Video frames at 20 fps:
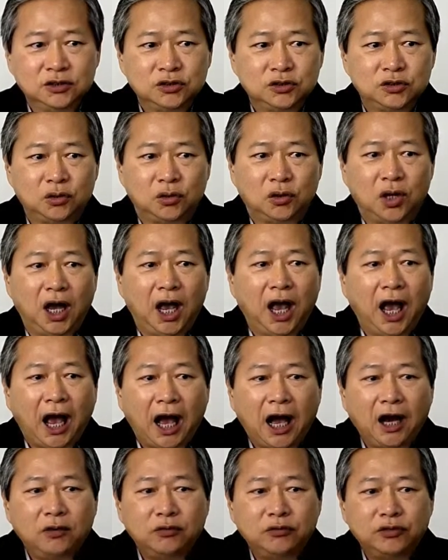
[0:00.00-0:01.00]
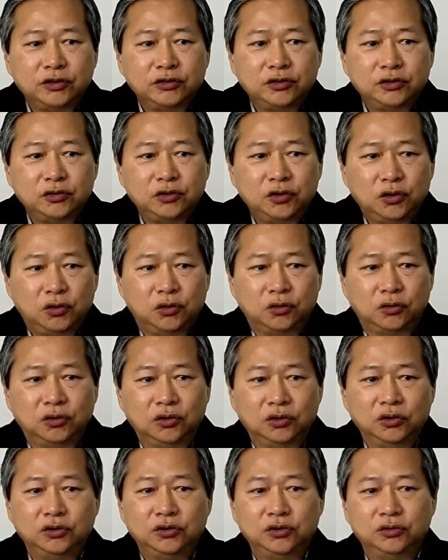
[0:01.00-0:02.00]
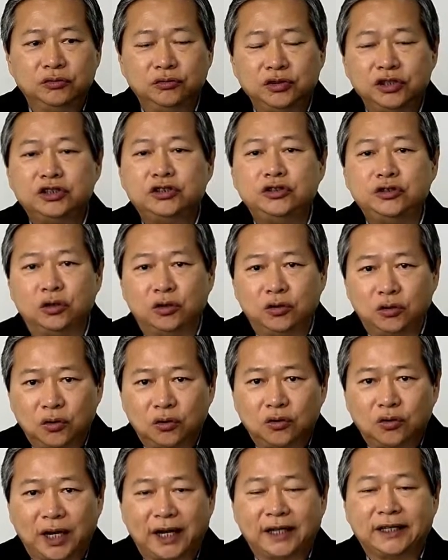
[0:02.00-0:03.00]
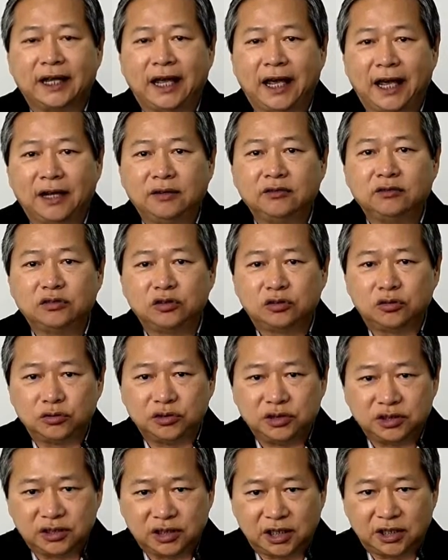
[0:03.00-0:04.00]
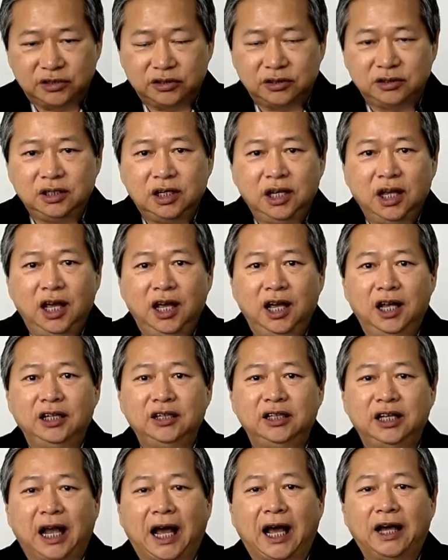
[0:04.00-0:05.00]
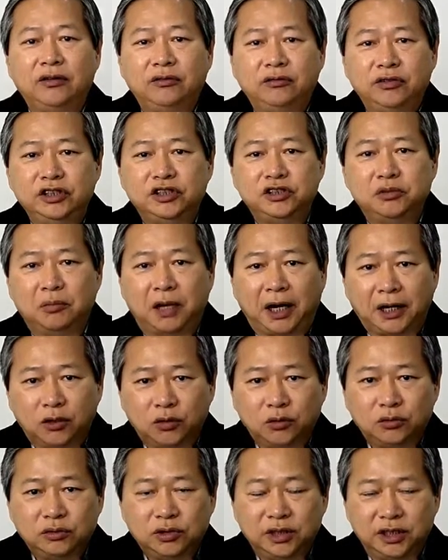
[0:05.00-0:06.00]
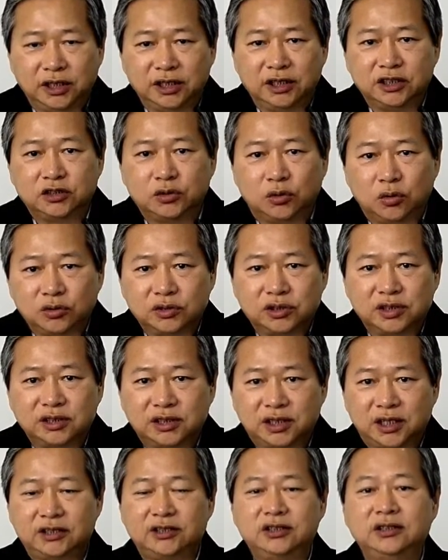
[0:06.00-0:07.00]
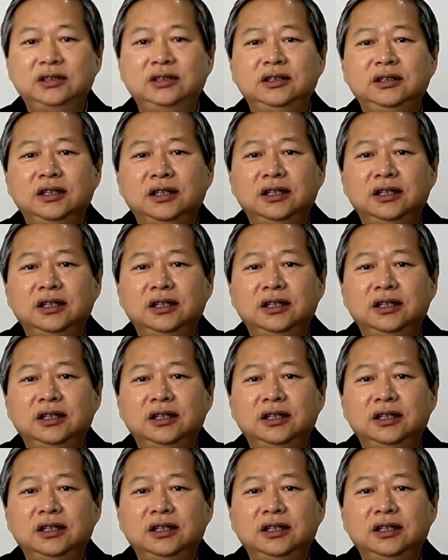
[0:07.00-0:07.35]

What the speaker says: So how will you know you reach your goal at the end of the coaching session? Did I reach my goal in this coaching session?